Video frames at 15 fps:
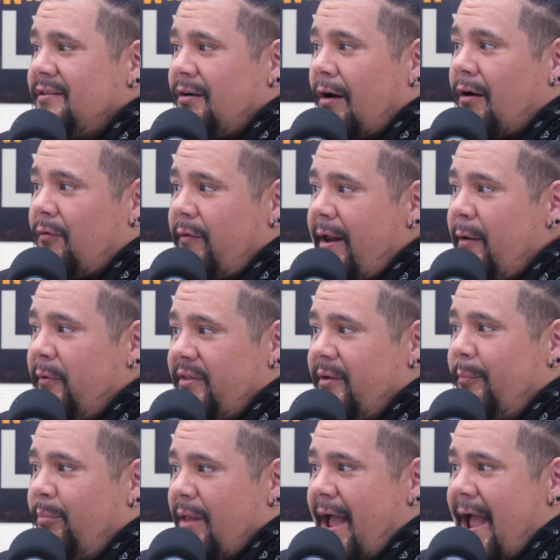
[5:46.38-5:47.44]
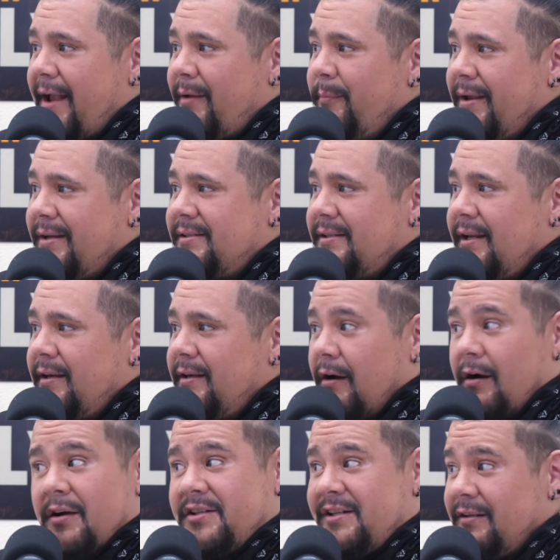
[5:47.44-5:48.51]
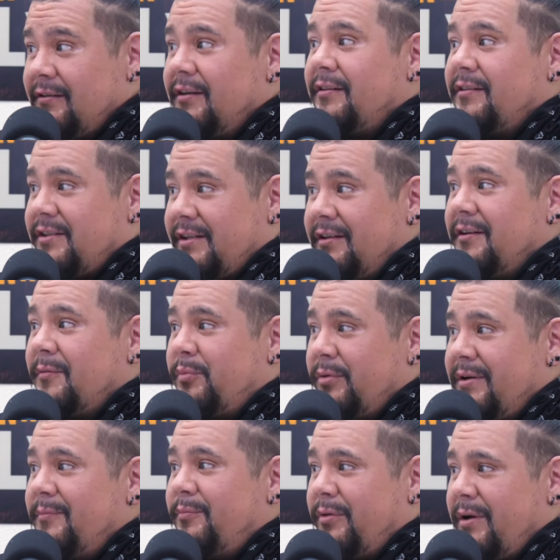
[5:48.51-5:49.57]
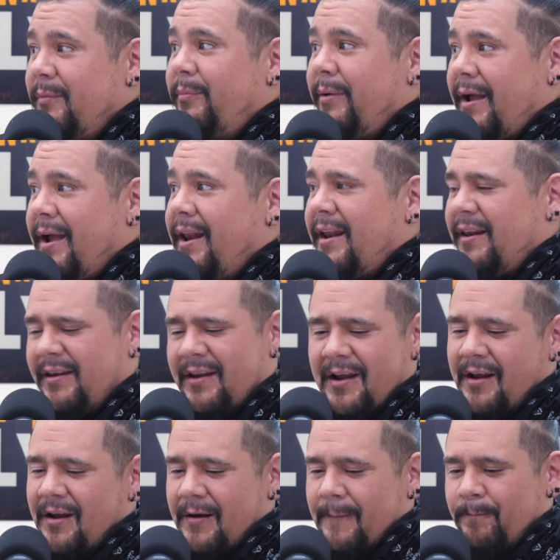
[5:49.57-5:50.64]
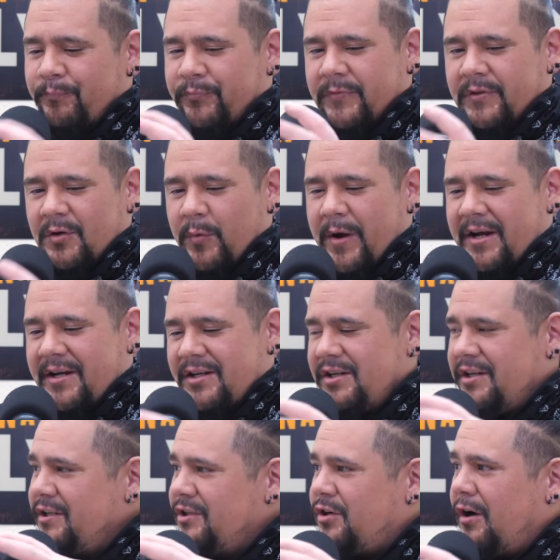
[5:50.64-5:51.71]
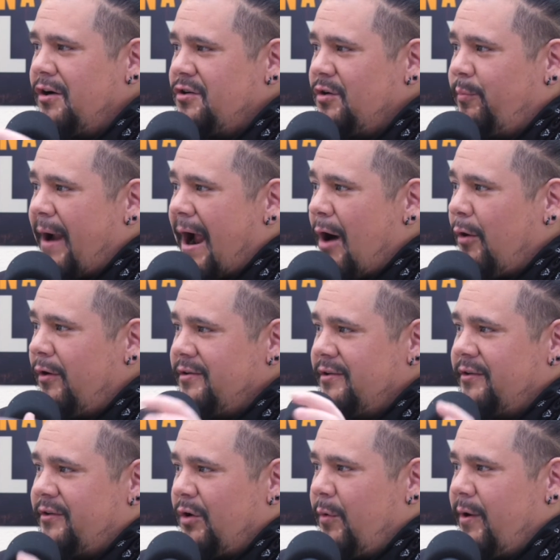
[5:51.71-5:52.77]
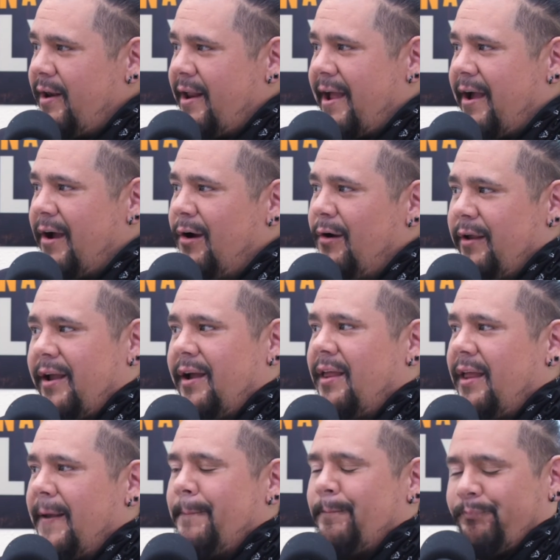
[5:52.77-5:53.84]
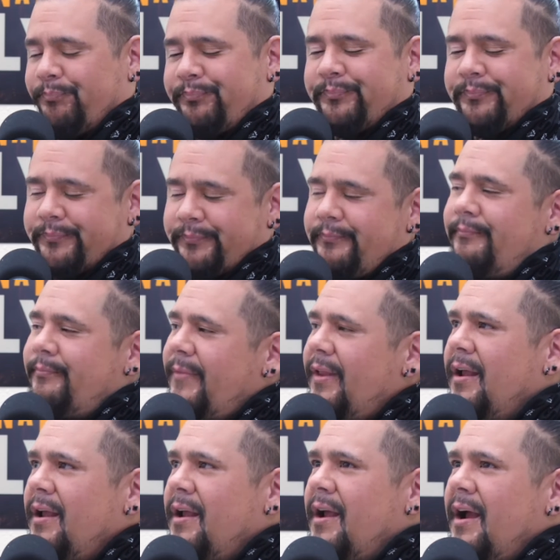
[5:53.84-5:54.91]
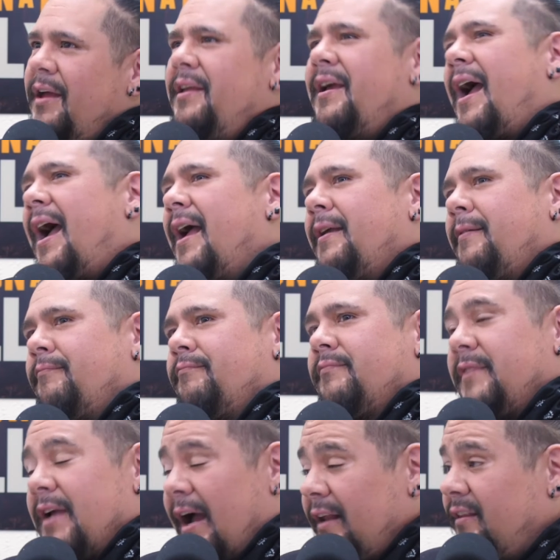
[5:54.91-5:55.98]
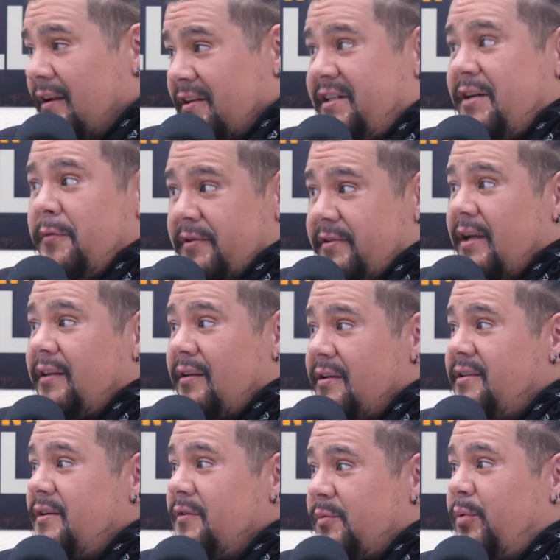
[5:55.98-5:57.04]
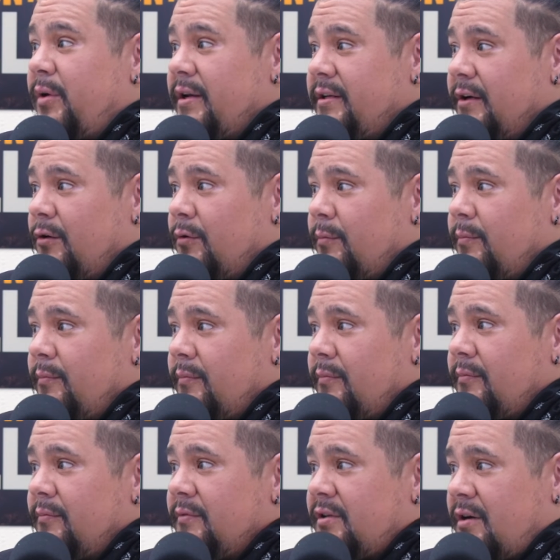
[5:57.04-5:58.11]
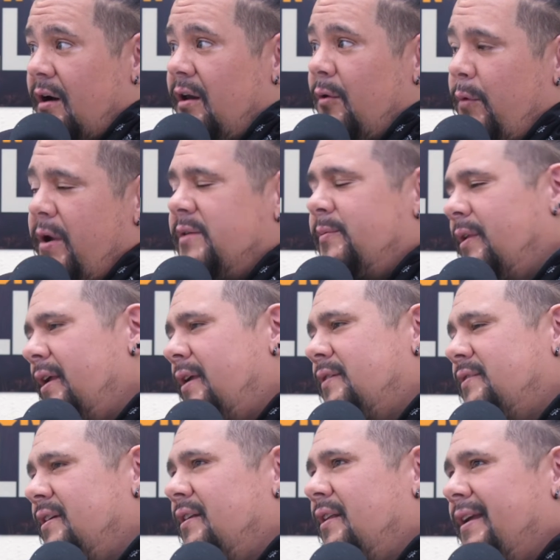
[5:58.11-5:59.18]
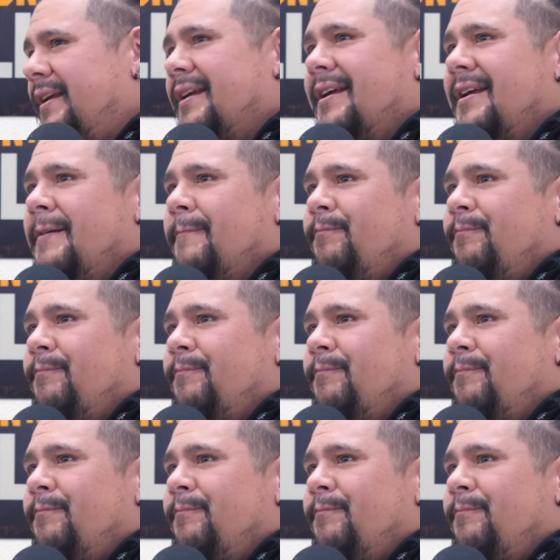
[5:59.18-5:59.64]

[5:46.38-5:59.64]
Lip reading: the dark red with the black mixed in. Y'all, she looked pretty bad. Mm-hmm. And the way she can charge her powers and throw it now, yeah, like, like I thought she was pretty dope, Scarlet Witch. But like you said, like,